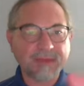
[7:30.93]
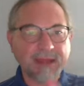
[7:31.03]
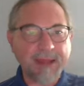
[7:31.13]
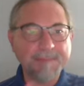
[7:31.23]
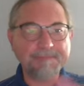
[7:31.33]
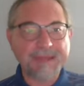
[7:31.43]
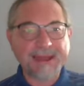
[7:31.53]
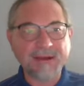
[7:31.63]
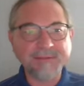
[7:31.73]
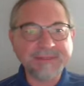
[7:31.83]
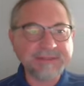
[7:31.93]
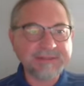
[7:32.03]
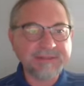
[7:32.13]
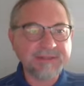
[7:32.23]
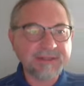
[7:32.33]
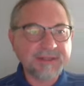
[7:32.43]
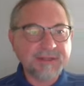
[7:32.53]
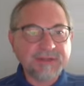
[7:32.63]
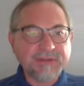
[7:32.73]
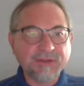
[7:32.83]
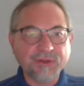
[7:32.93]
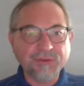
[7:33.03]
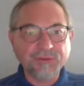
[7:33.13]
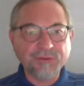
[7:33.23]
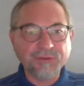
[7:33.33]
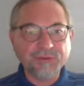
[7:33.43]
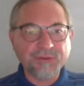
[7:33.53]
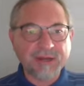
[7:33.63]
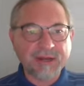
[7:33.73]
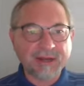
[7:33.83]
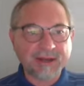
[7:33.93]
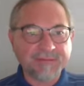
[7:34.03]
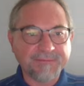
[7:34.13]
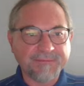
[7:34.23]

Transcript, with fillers: m elements. So you have